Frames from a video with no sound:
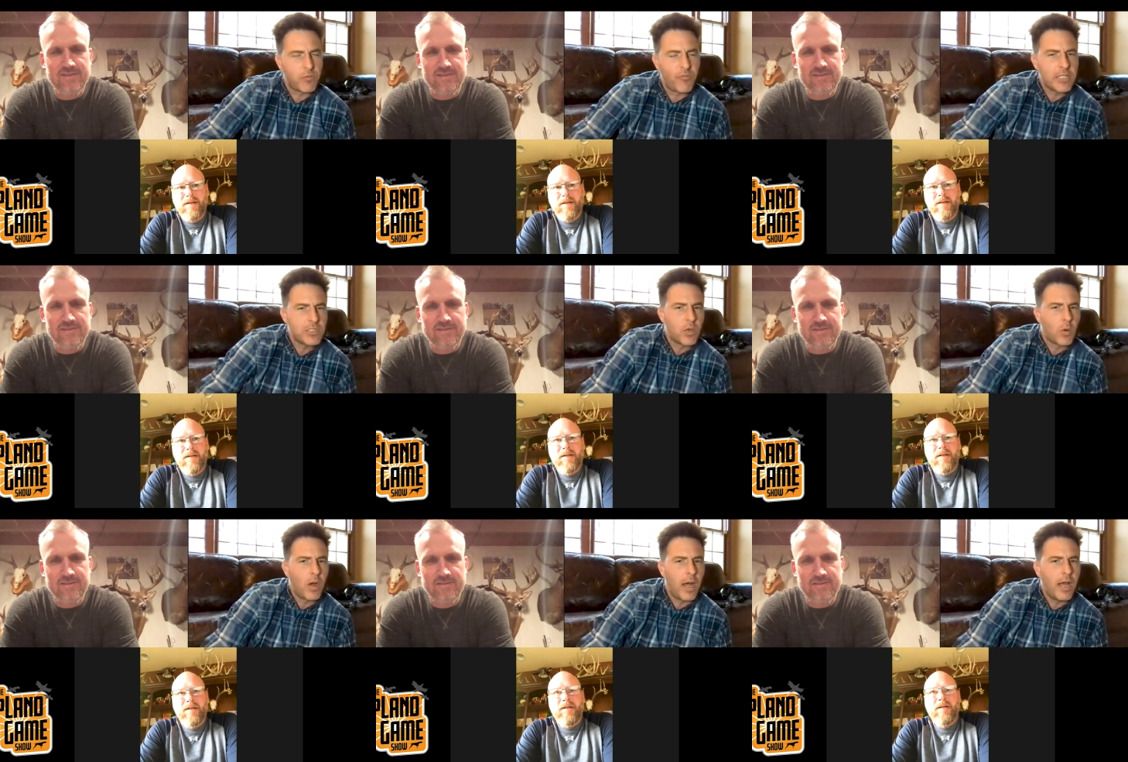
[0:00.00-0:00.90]
Speaker 1: pheasant,
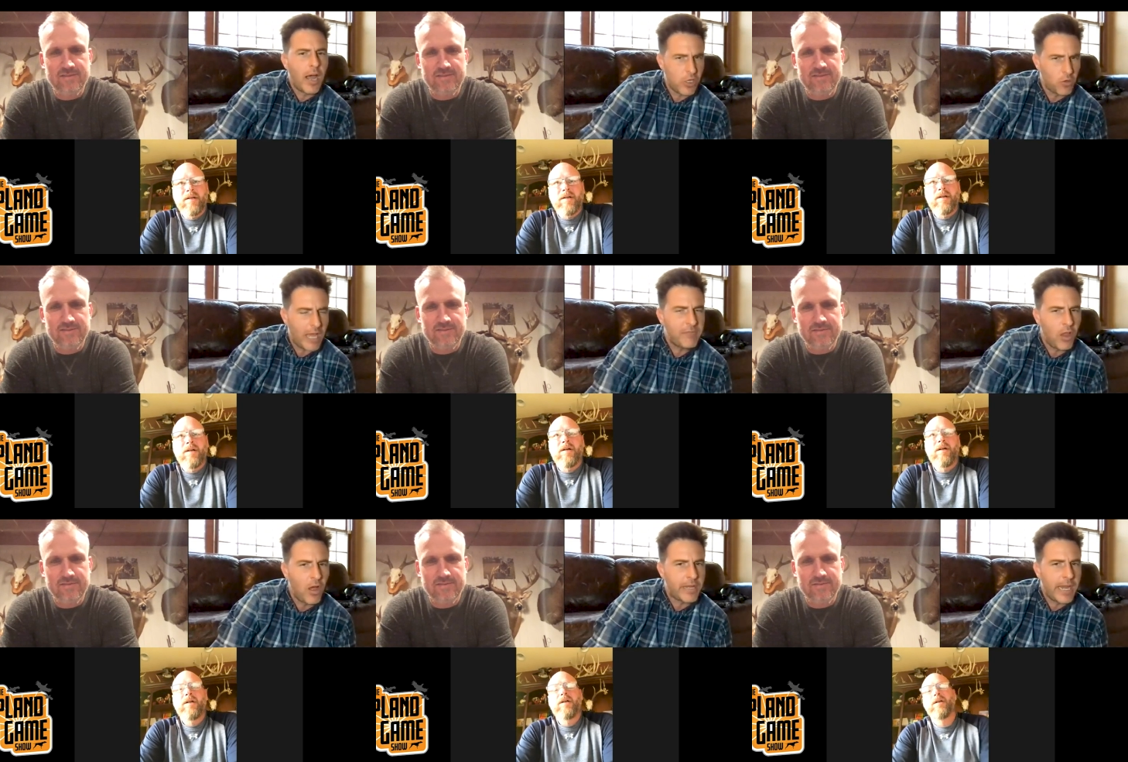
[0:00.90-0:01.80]
or uh, are you a
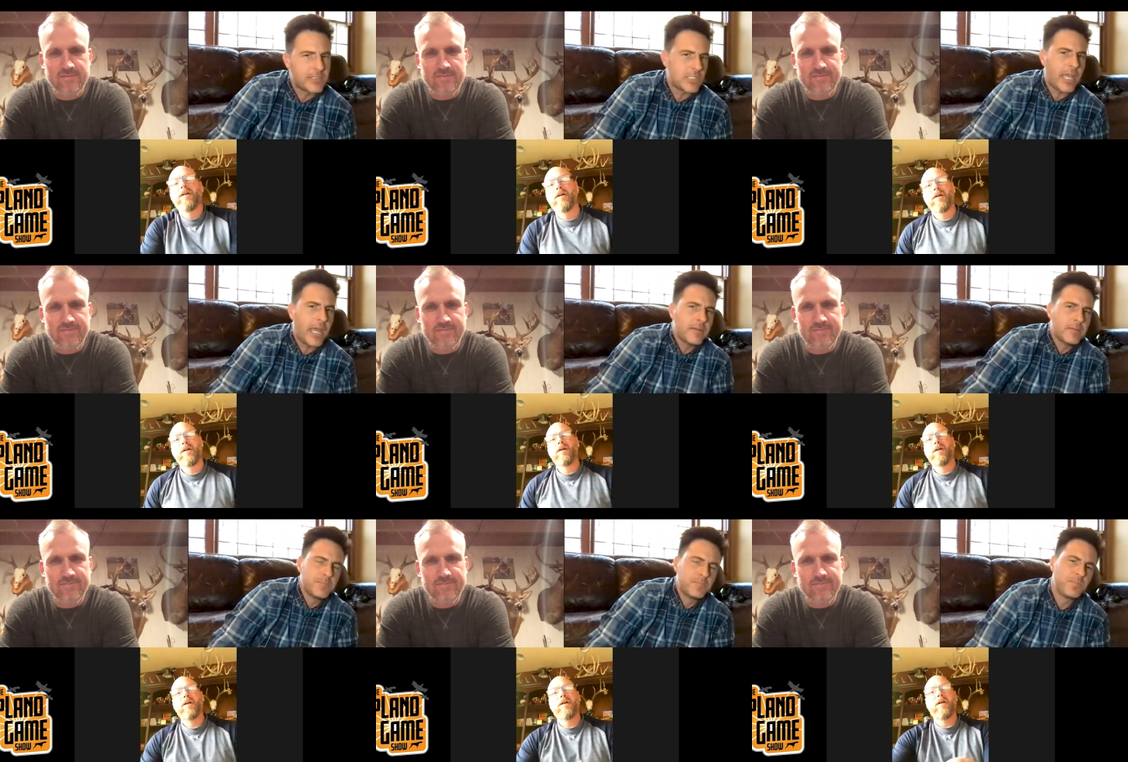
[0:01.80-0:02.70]
lifelong Kansas guy?
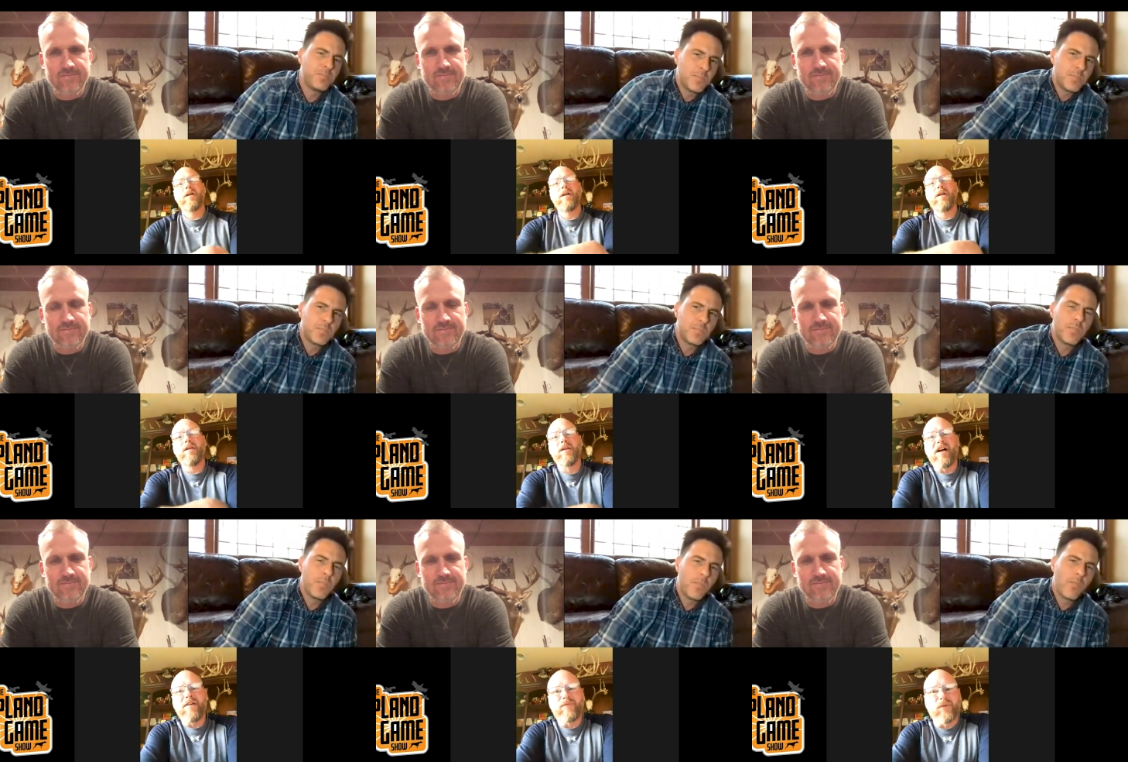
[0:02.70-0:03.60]

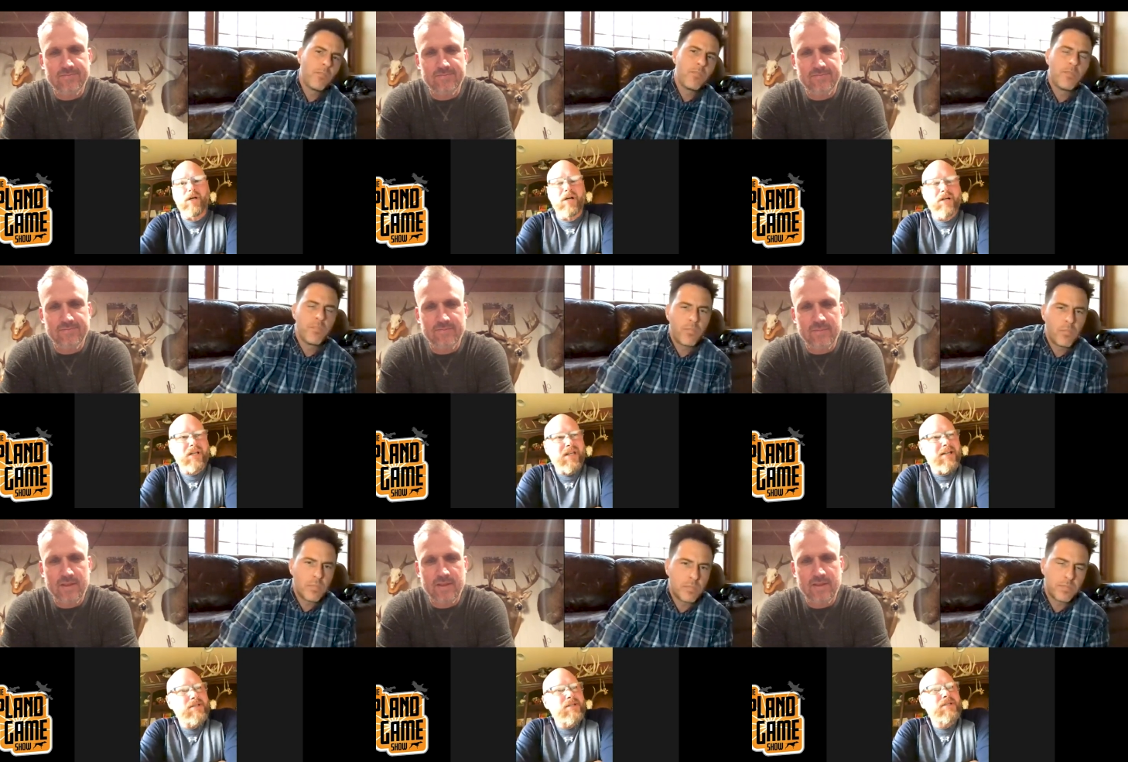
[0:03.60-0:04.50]
Speaker 2: Lifelong
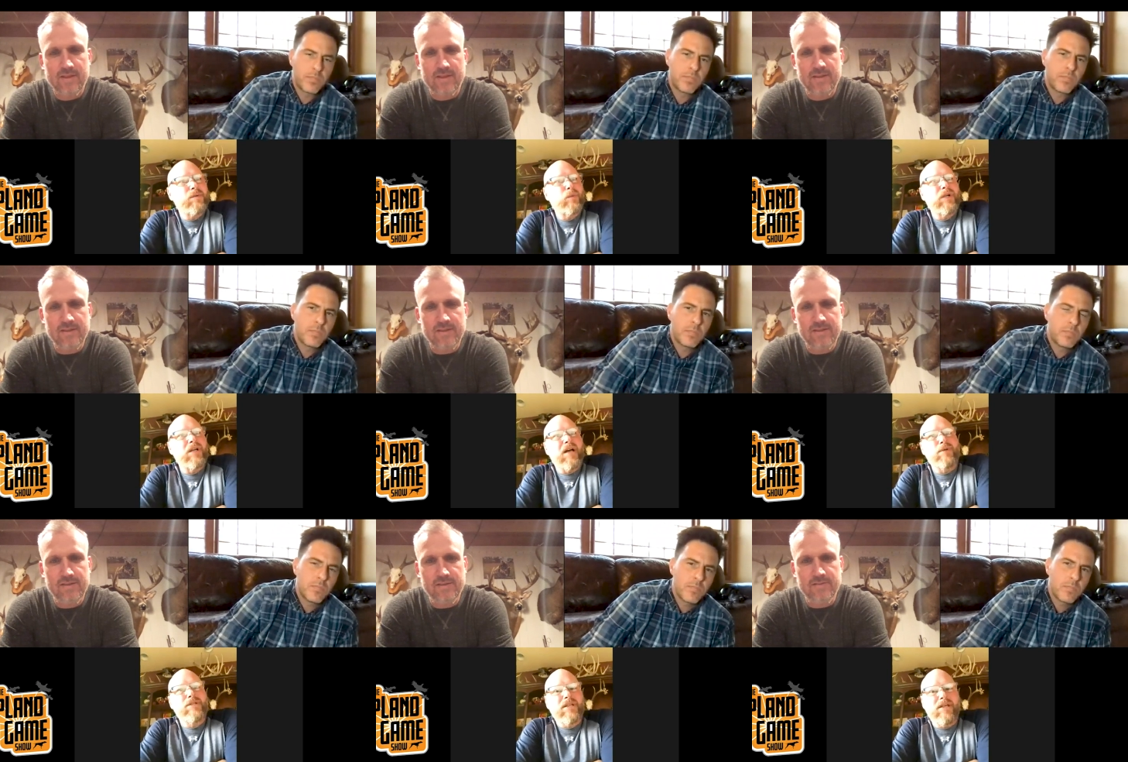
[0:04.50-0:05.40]
Kansas. When I was a
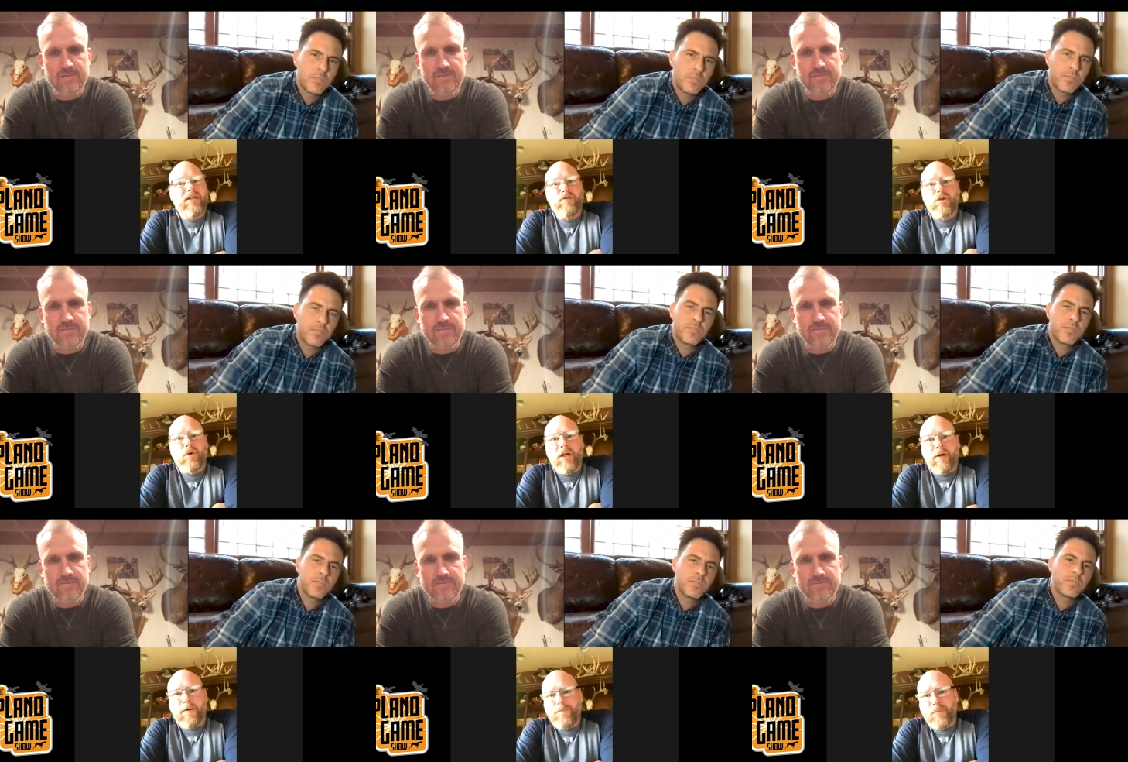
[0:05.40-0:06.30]
kid, it was quail.
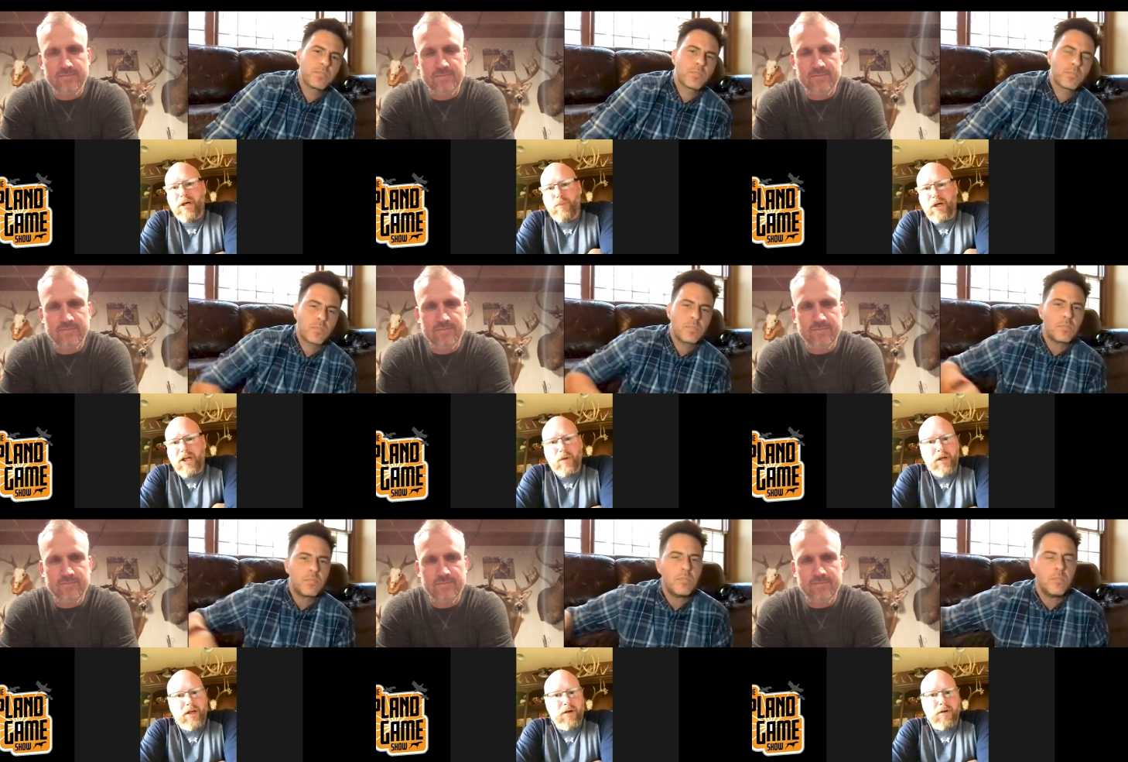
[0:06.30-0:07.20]
Bobwhite
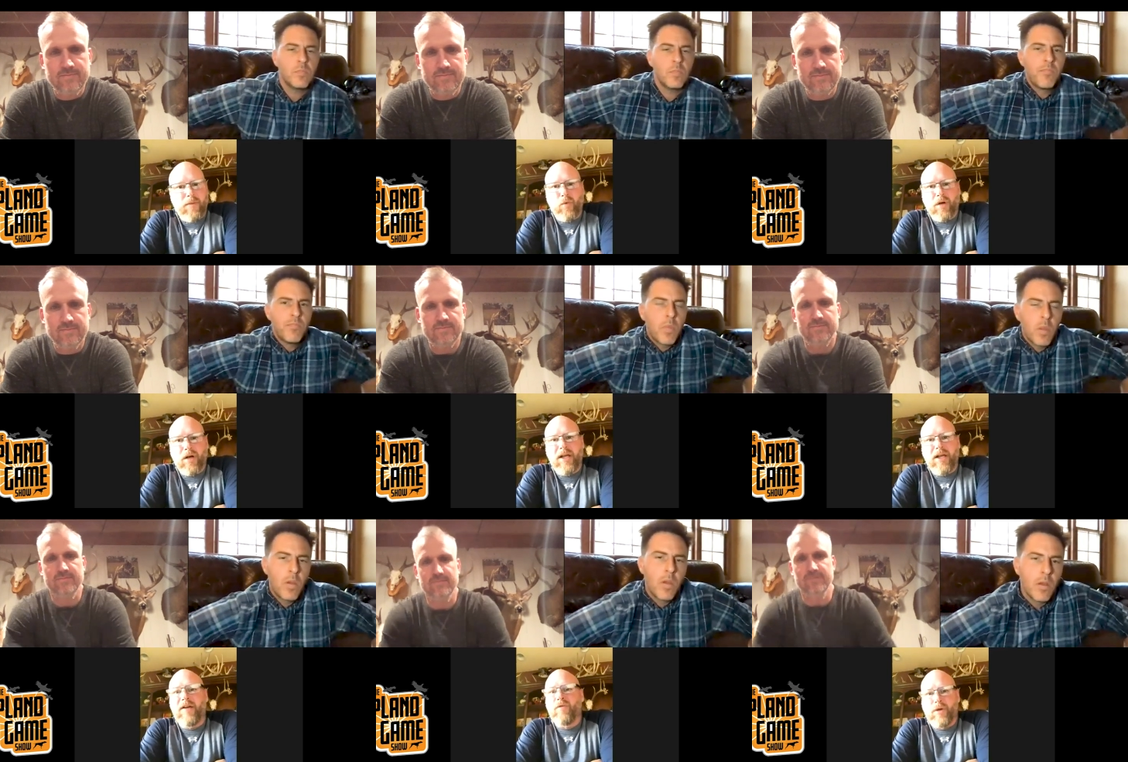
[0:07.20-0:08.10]
quail were
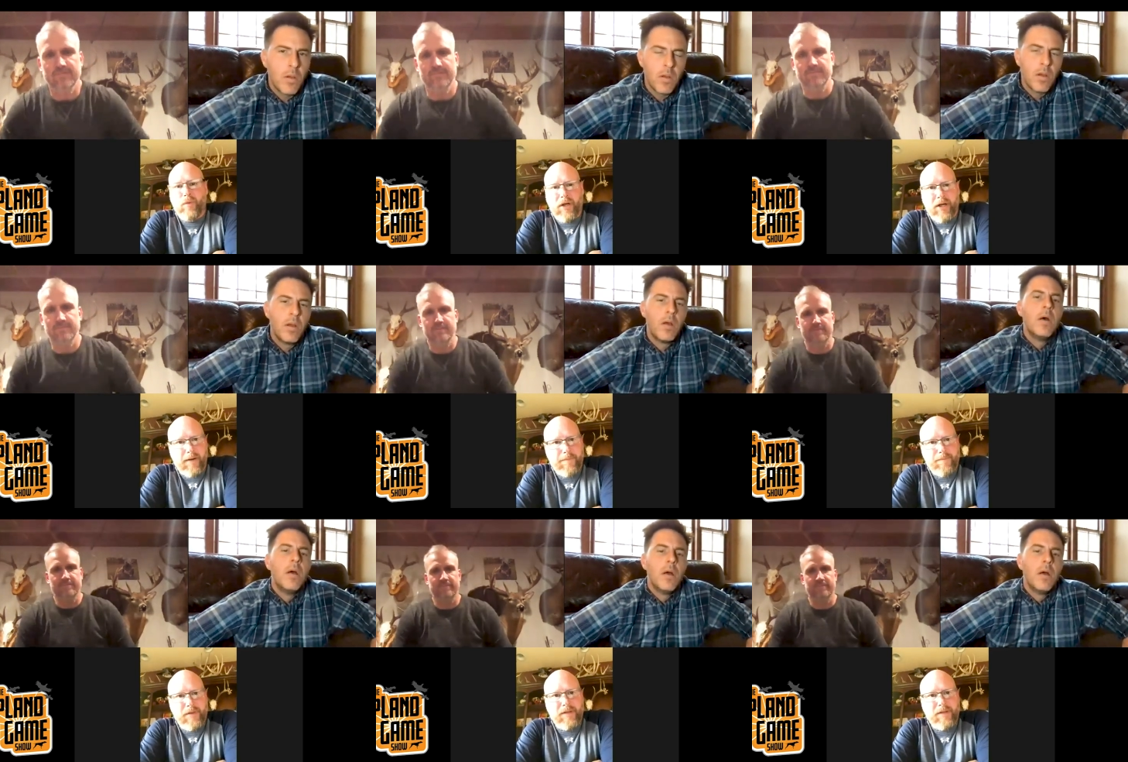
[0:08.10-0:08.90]
everywhere in